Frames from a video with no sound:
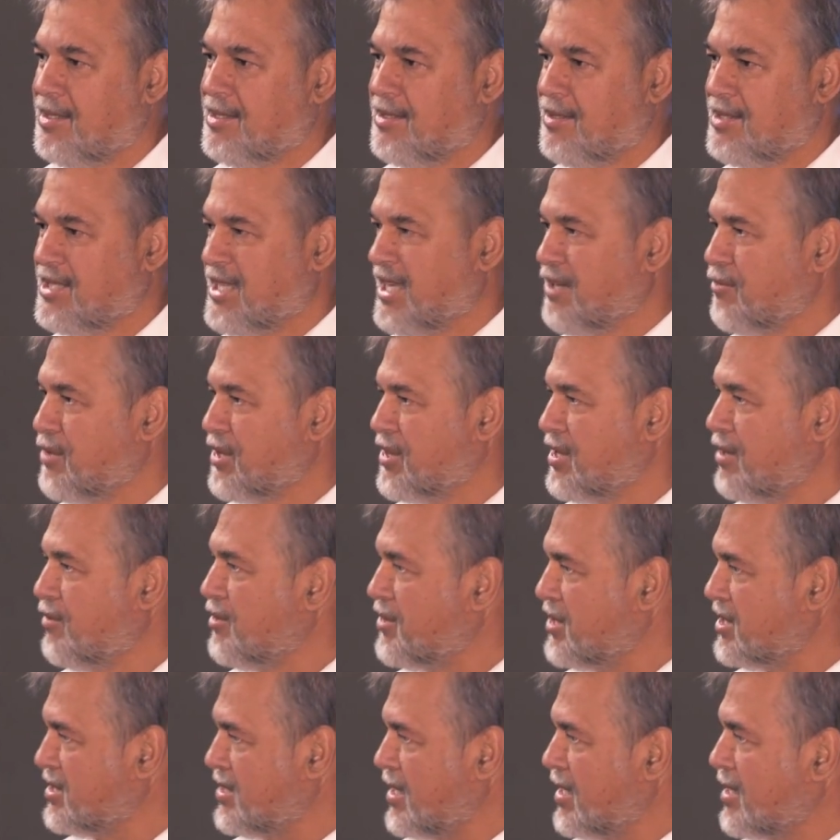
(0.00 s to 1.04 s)
Something
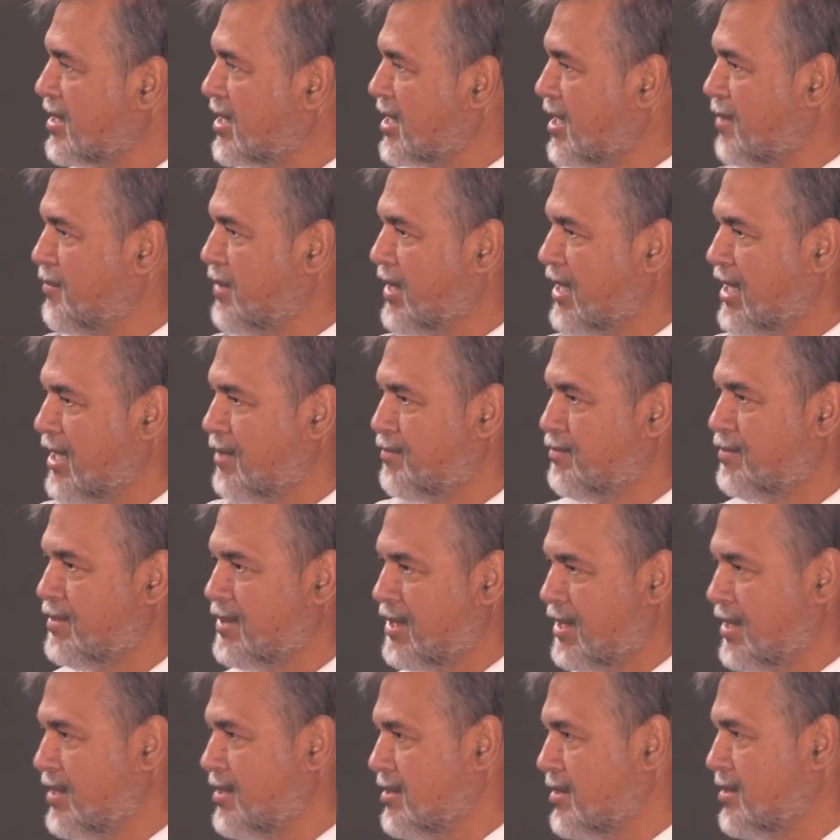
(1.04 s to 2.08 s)
with the sun coming up
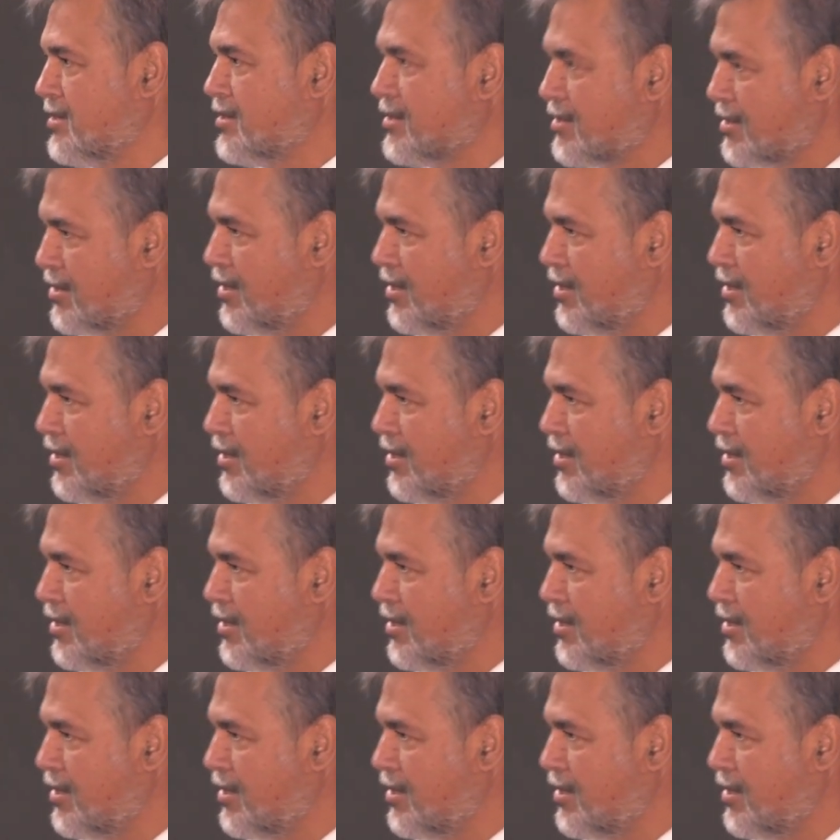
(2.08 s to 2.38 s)
and